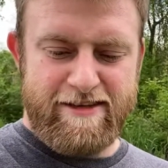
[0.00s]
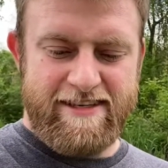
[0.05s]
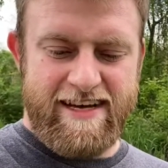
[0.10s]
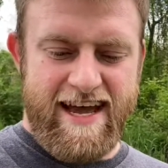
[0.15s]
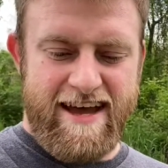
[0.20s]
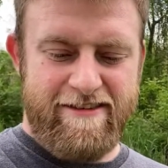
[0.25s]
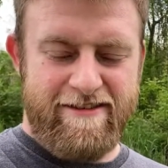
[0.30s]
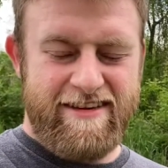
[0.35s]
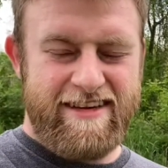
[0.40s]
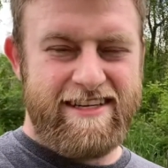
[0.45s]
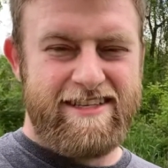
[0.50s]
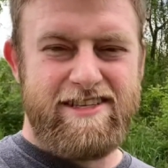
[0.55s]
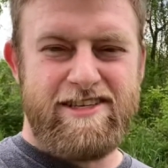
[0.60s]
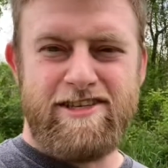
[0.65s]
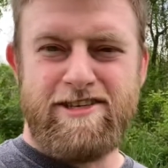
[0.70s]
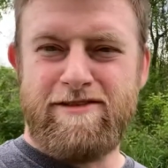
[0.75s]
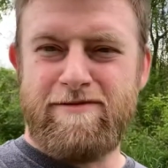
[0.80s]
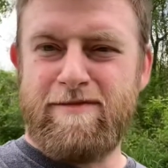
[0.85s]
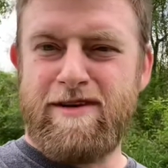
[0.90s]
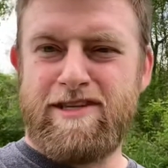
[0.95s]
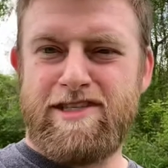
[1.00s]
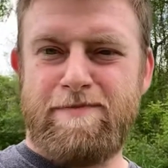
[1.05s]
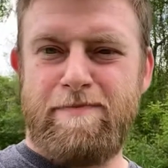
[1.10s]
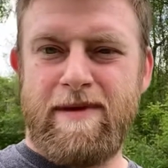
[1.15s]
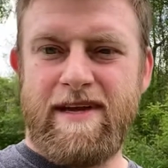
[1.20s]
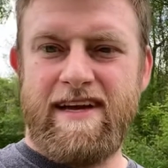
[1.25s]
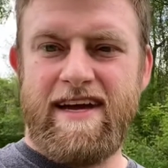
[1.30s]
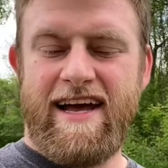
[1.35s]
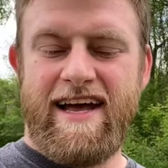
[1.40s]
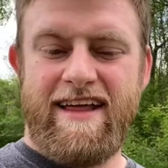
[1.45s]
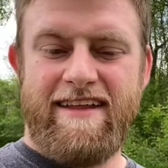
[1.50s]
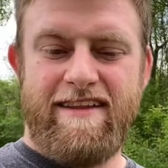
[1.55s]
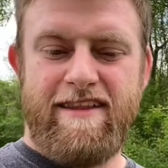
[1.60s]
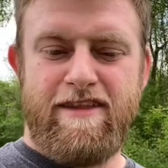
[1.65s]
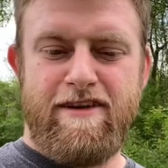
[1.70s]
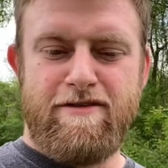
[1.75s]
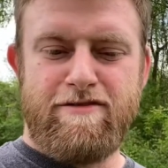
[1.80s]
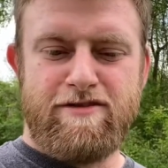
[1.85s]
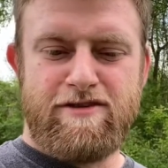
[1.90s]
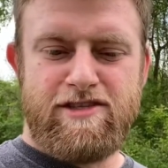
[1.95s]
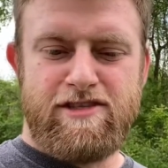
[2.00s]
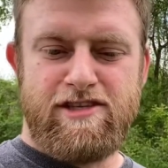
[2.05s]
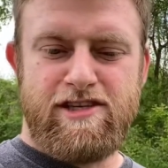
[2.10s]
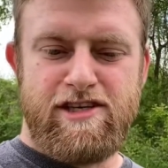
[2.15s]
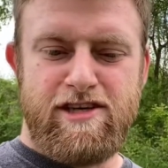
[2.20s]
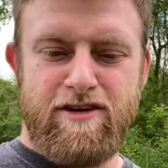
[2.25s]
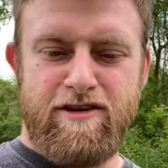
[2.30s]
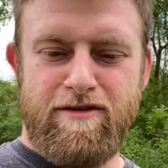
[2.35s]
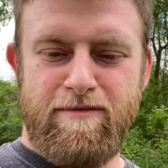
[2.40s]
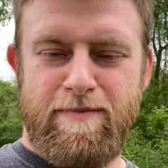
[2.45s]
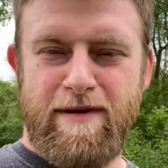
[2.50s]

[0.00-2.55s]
not really too much beyond those 2,